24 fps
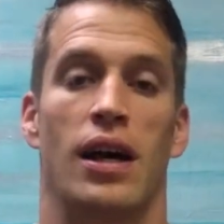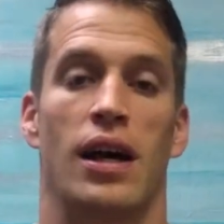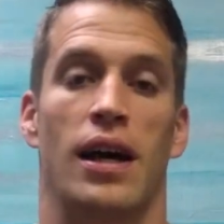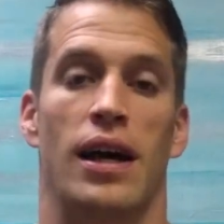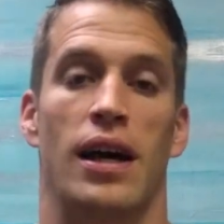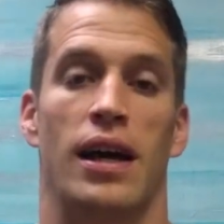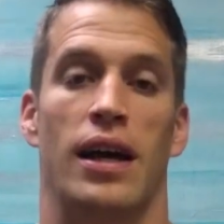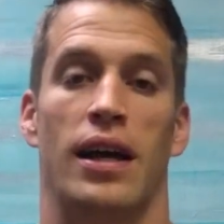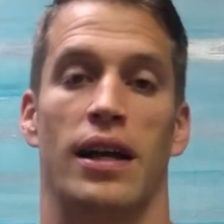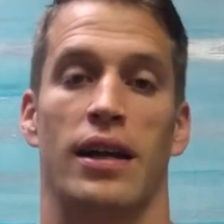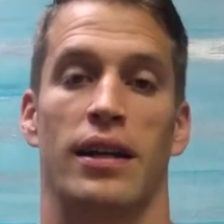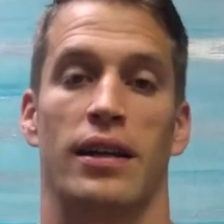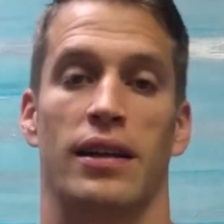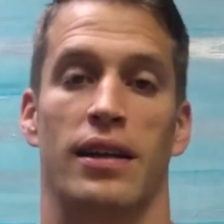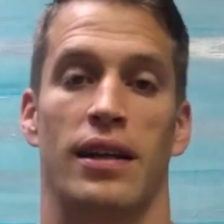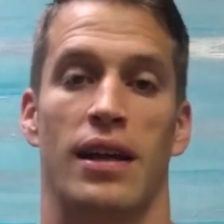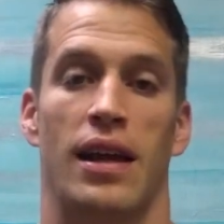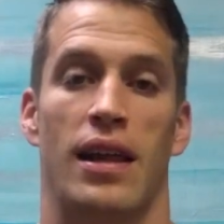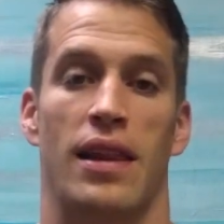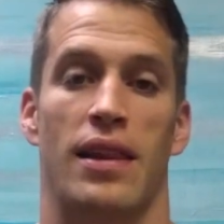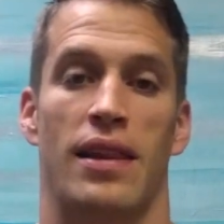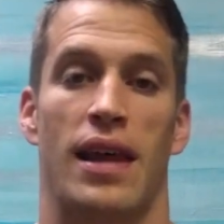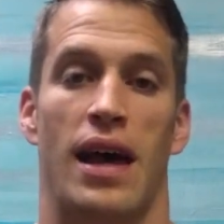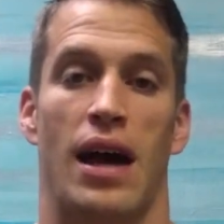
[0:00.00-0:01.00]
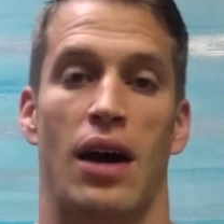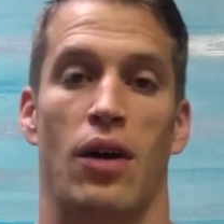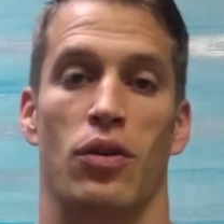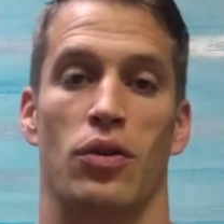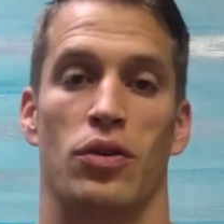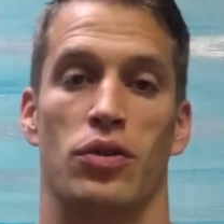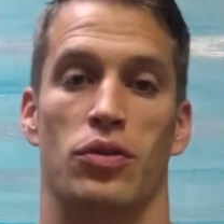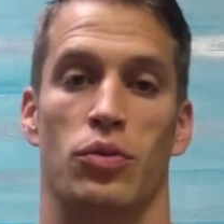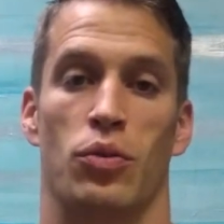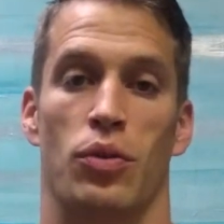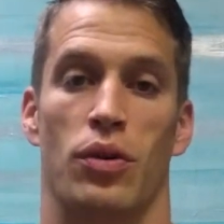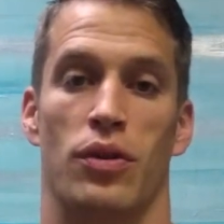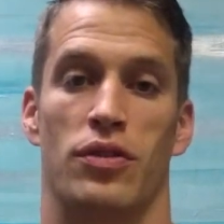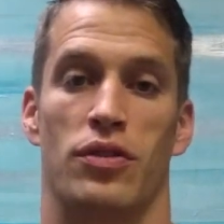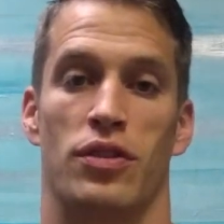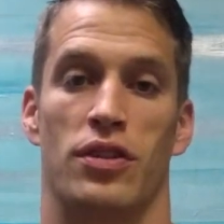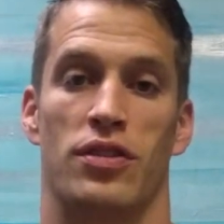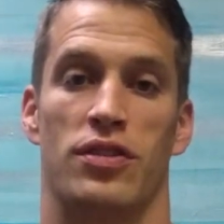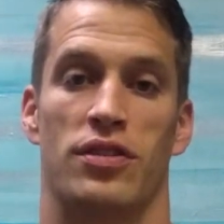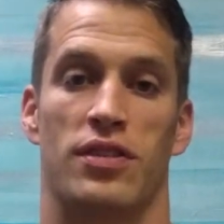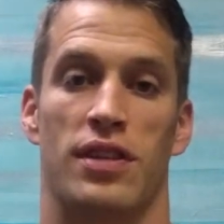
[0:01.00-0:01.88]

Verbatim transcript: and, and that was with just